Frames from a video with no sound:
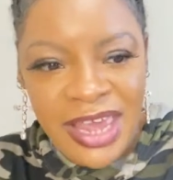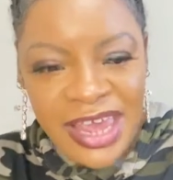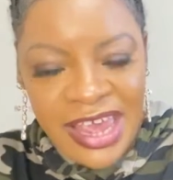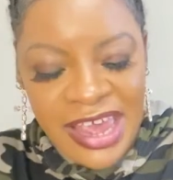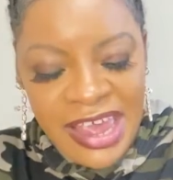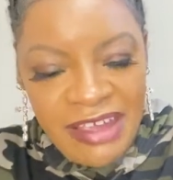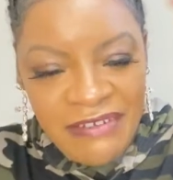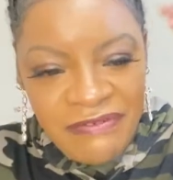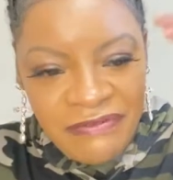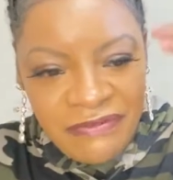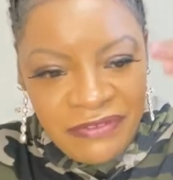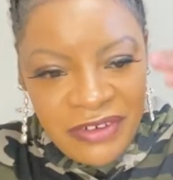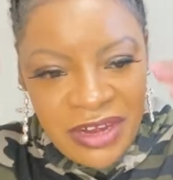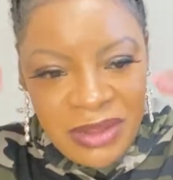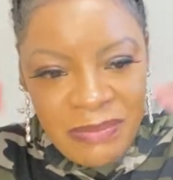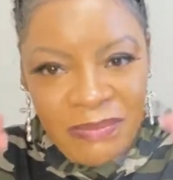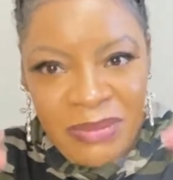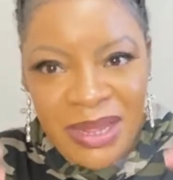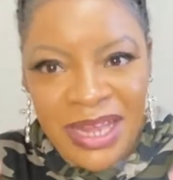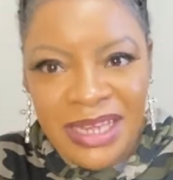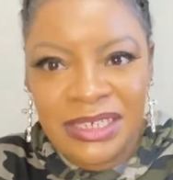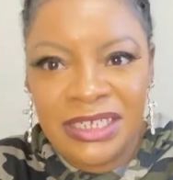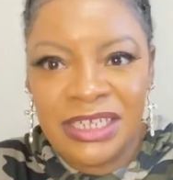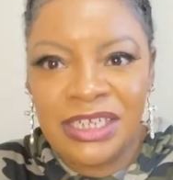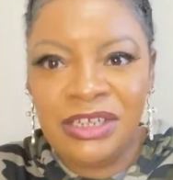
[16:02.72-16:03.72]

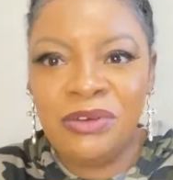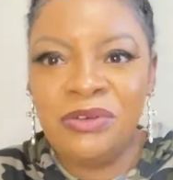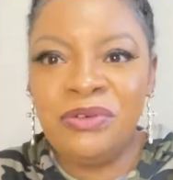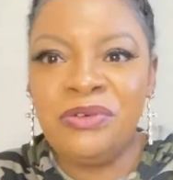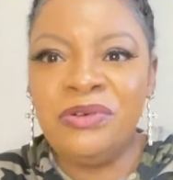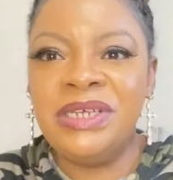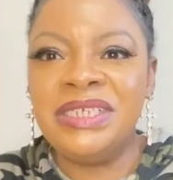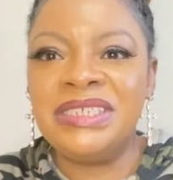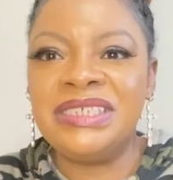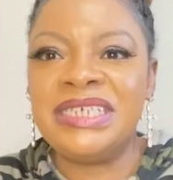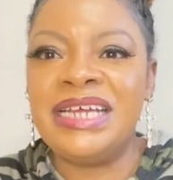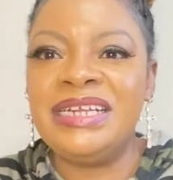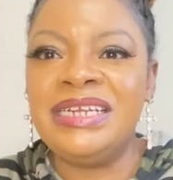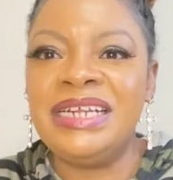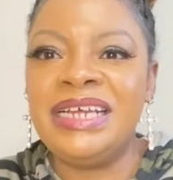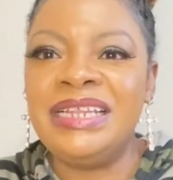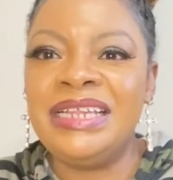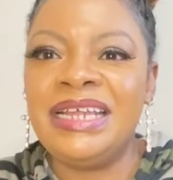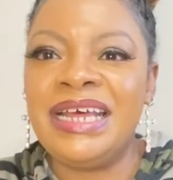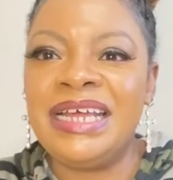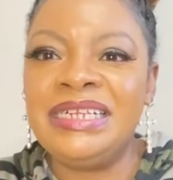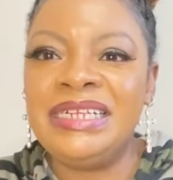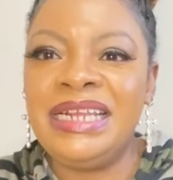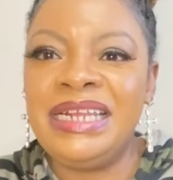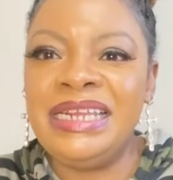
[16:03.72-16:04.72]
everybody who is under
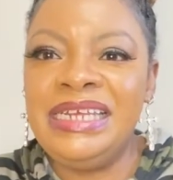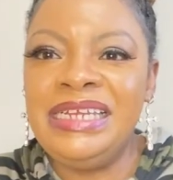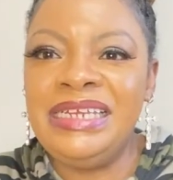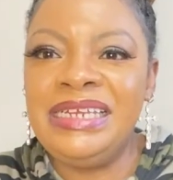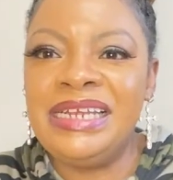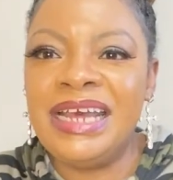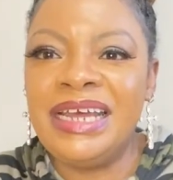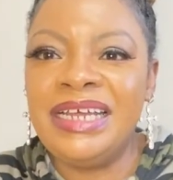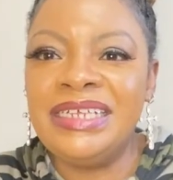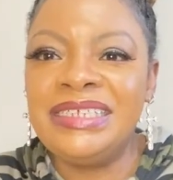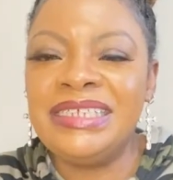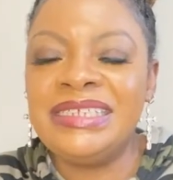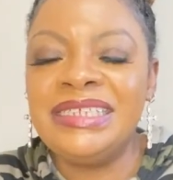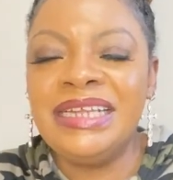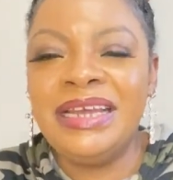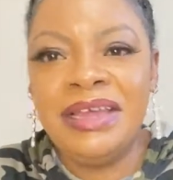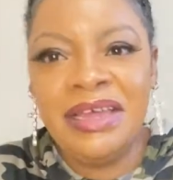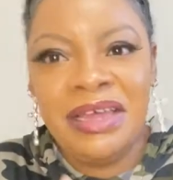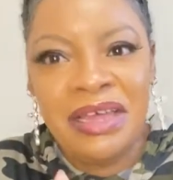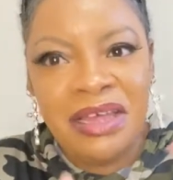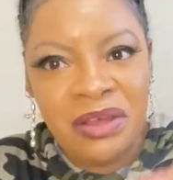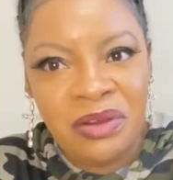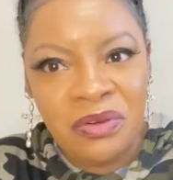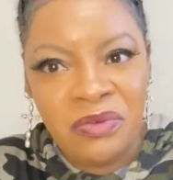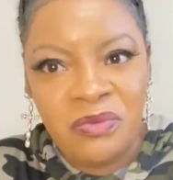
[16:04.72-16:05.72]
that leader's
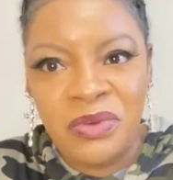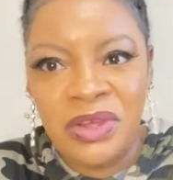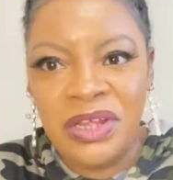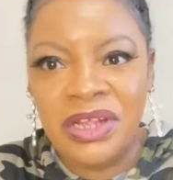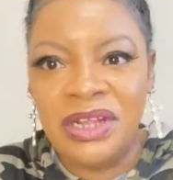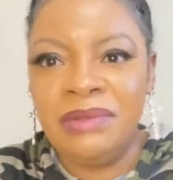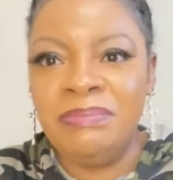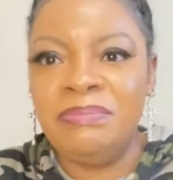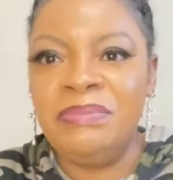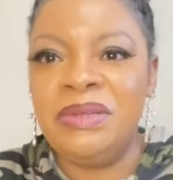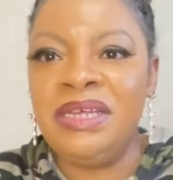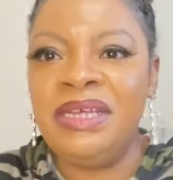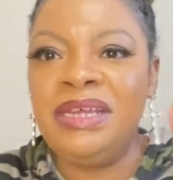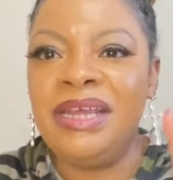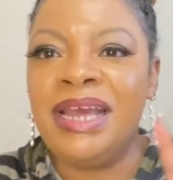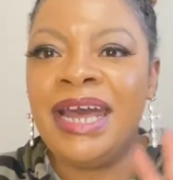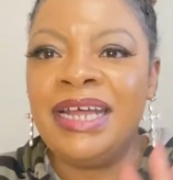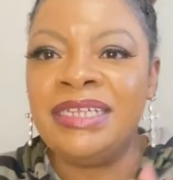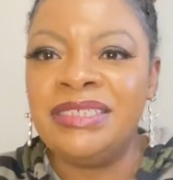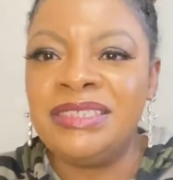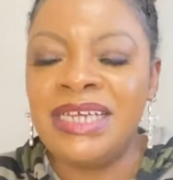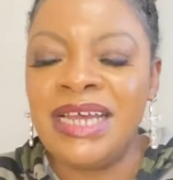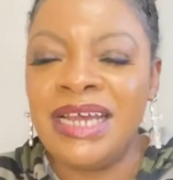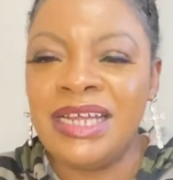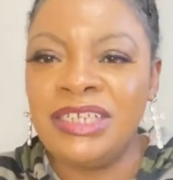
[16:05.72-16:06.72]
will be
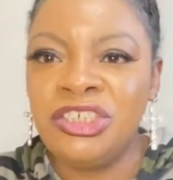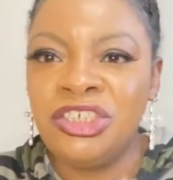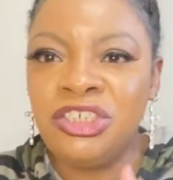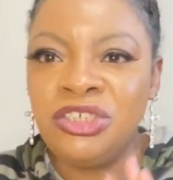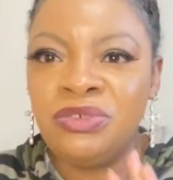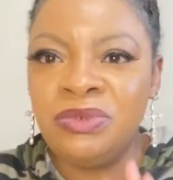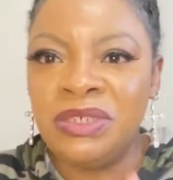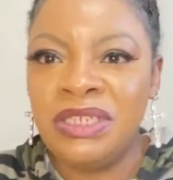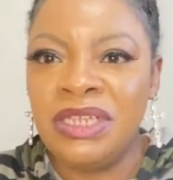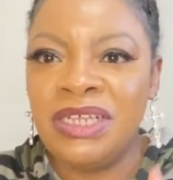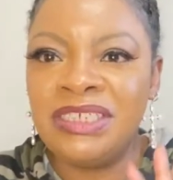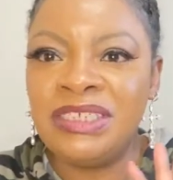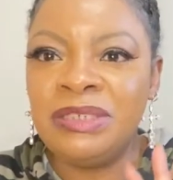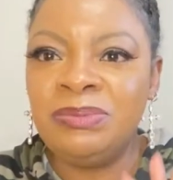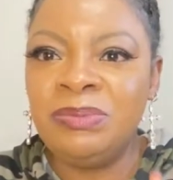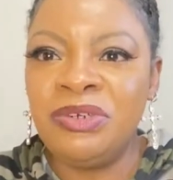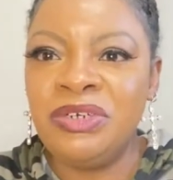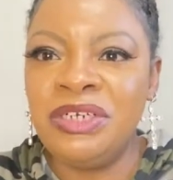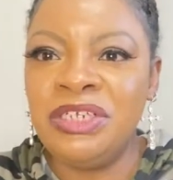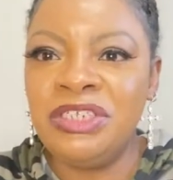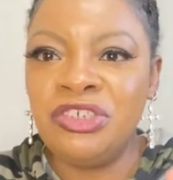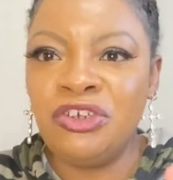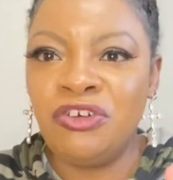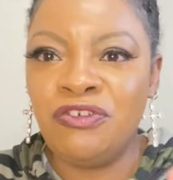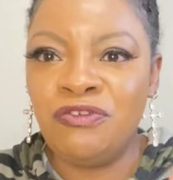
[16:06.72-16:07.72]
attached with the
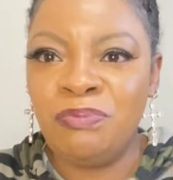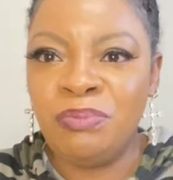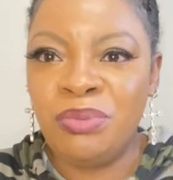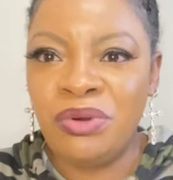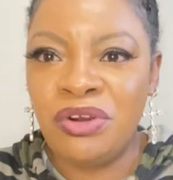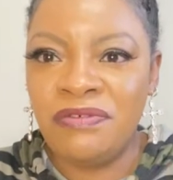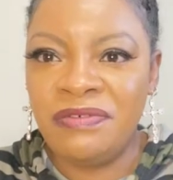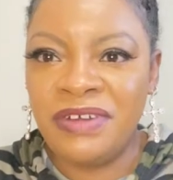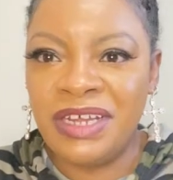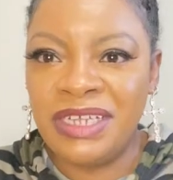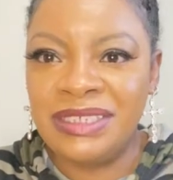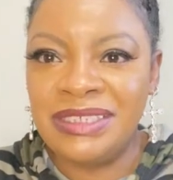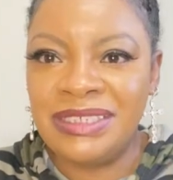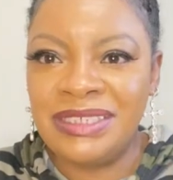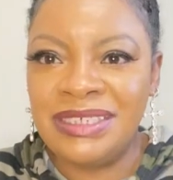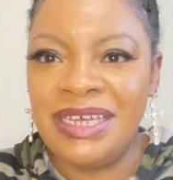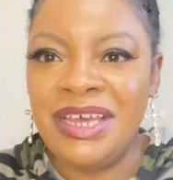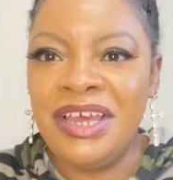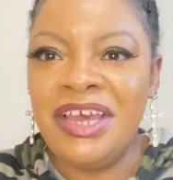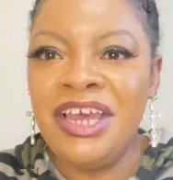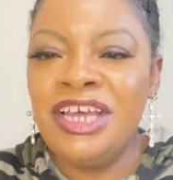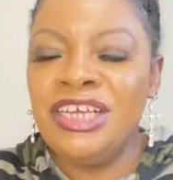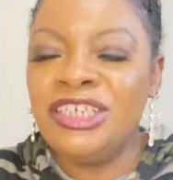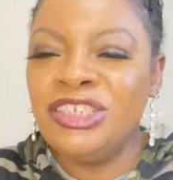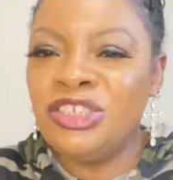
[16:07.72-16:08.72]
spirit of poverty.
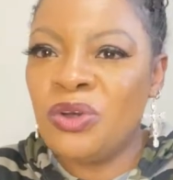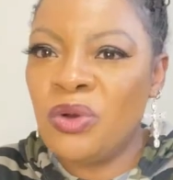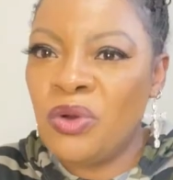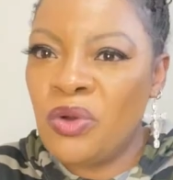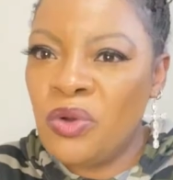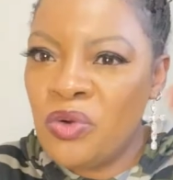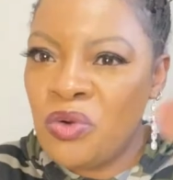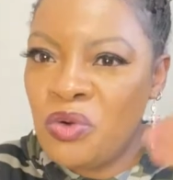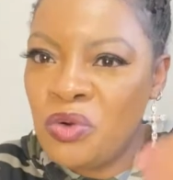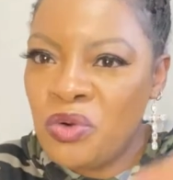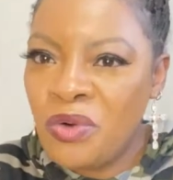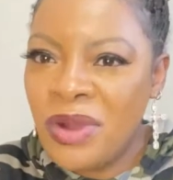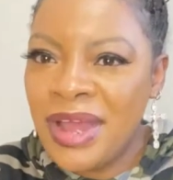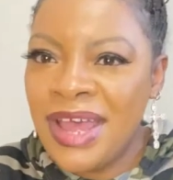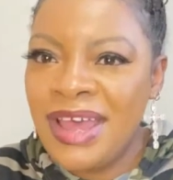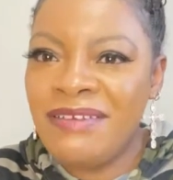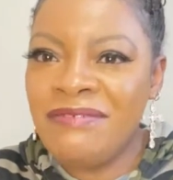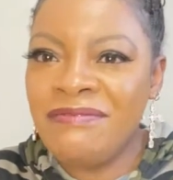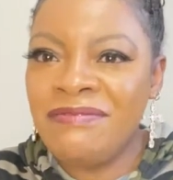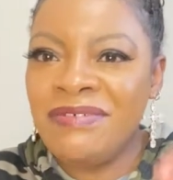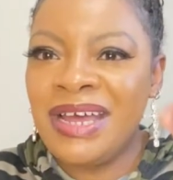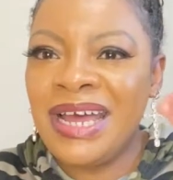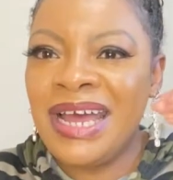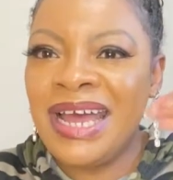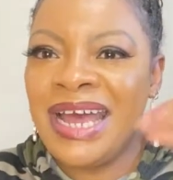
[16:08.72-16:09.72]
So
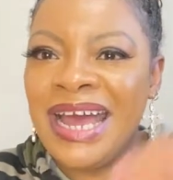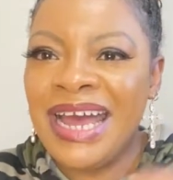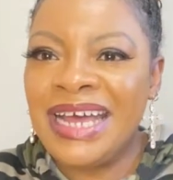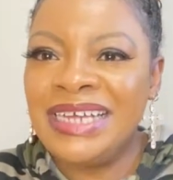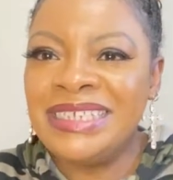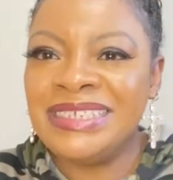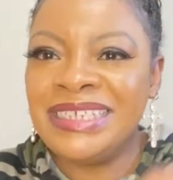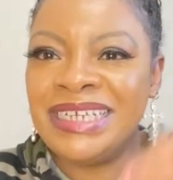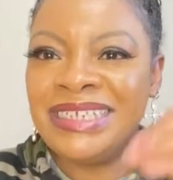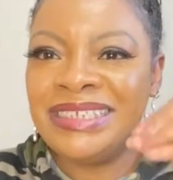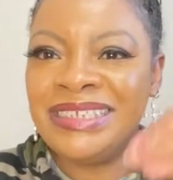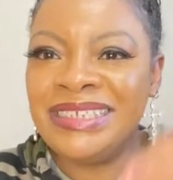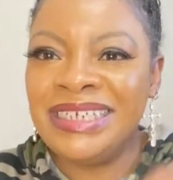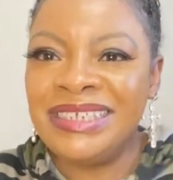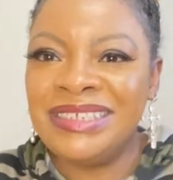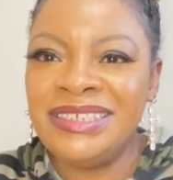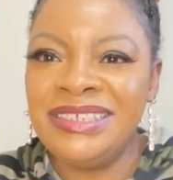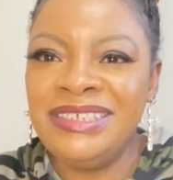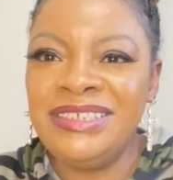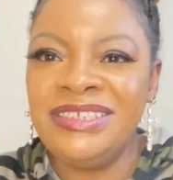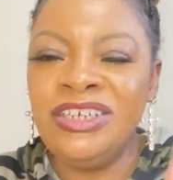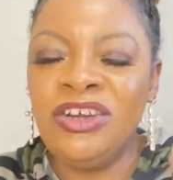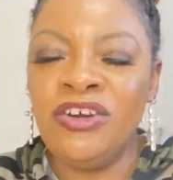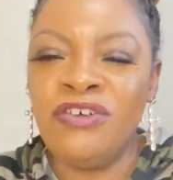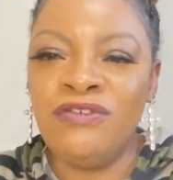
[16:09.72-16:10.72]
whoever has a
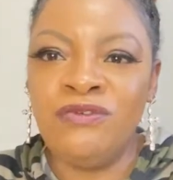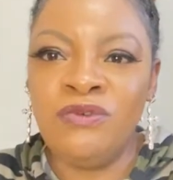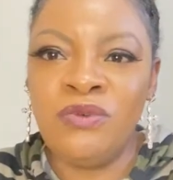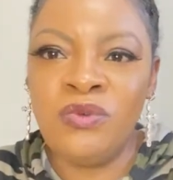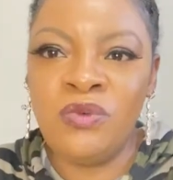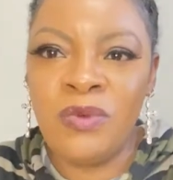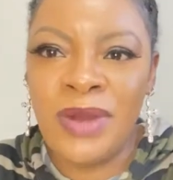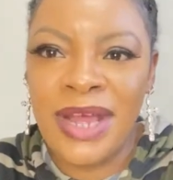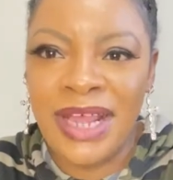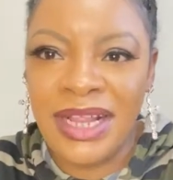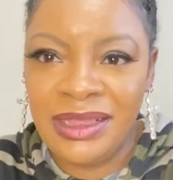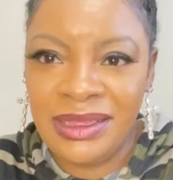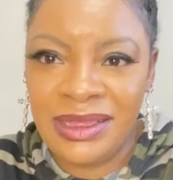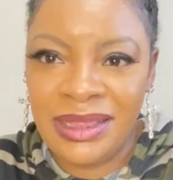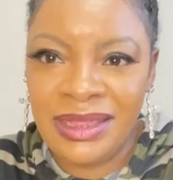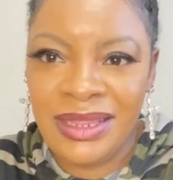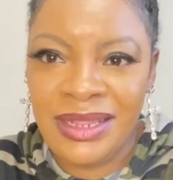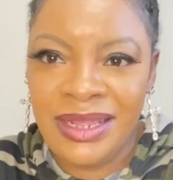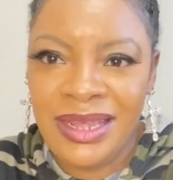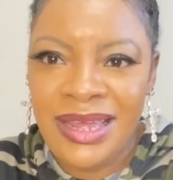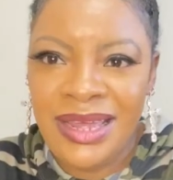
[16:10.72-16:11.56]
destiny of wealth,